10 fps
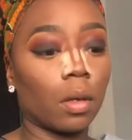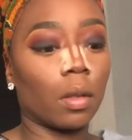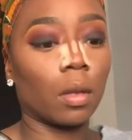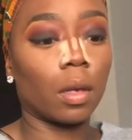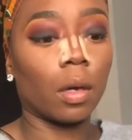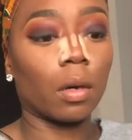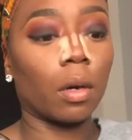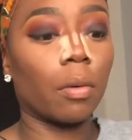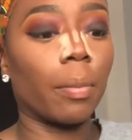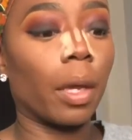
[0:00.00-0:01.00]
And then
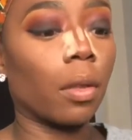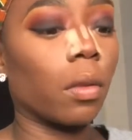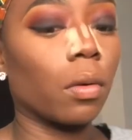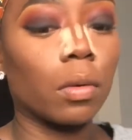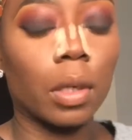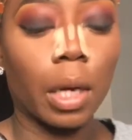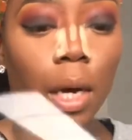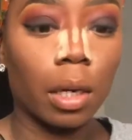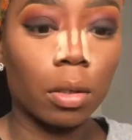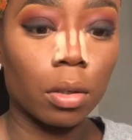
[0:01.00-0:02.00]
I'll go back through the
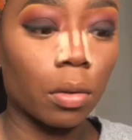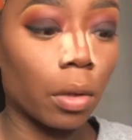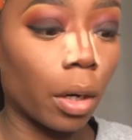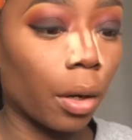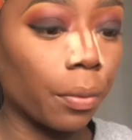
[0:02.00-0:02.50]
contour